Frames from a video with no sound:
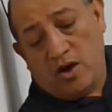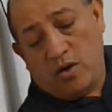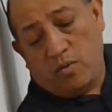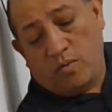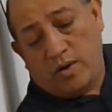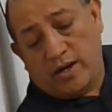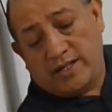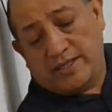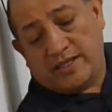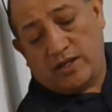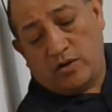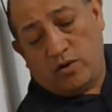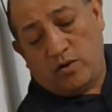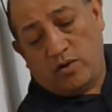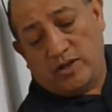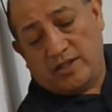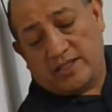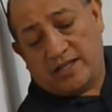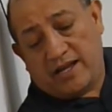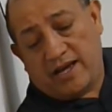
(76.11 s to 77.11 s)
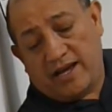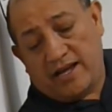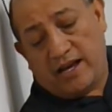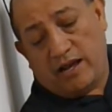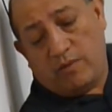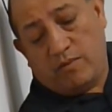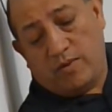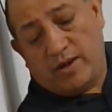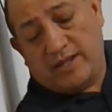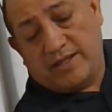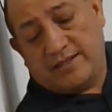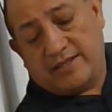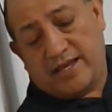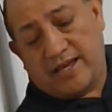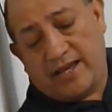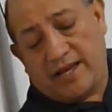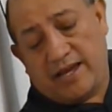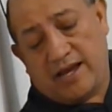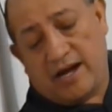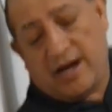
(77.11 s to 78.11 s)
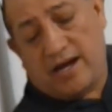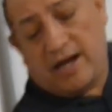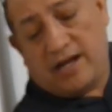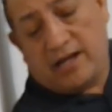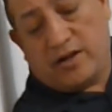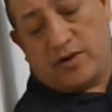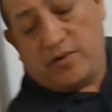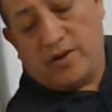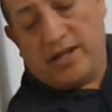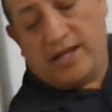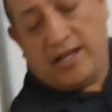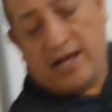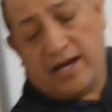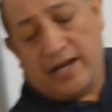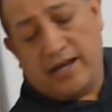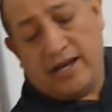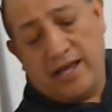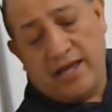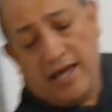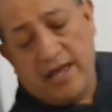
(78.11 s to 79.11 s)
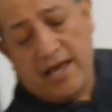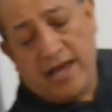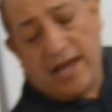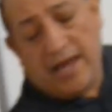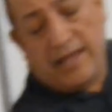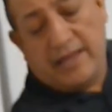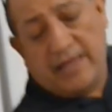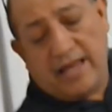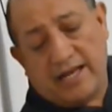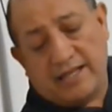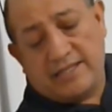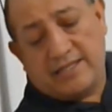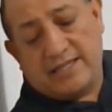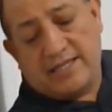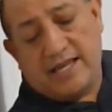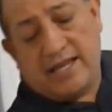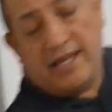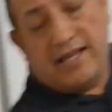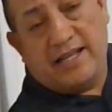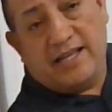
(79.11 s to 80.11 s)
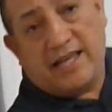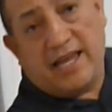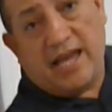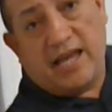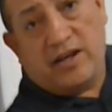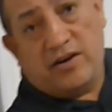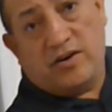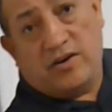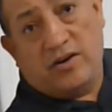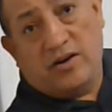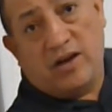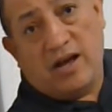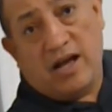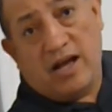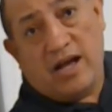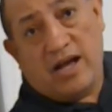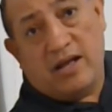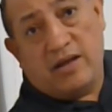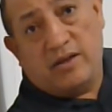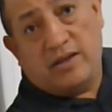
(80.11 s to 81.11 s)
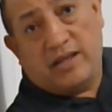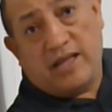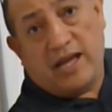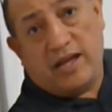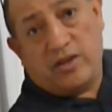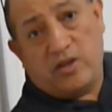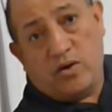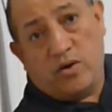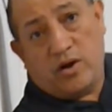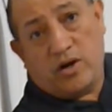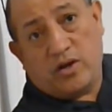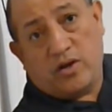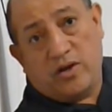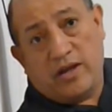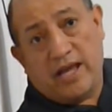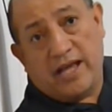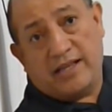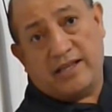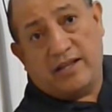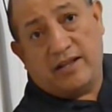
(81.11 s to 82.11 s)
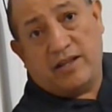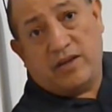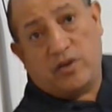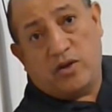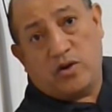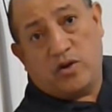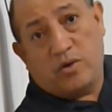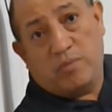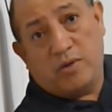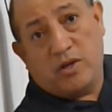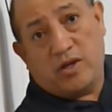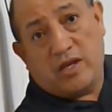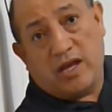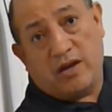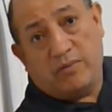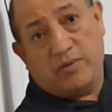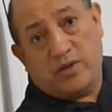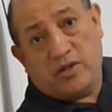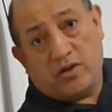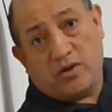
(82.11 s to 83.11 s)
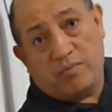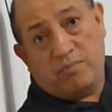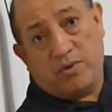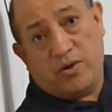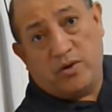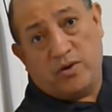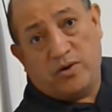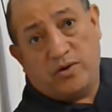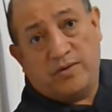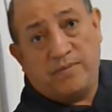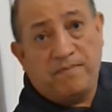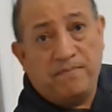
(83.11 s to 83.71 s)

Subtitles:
One is an orange light and one is a green light. And that's the indicator that you are connected, that you're communicating with the computer.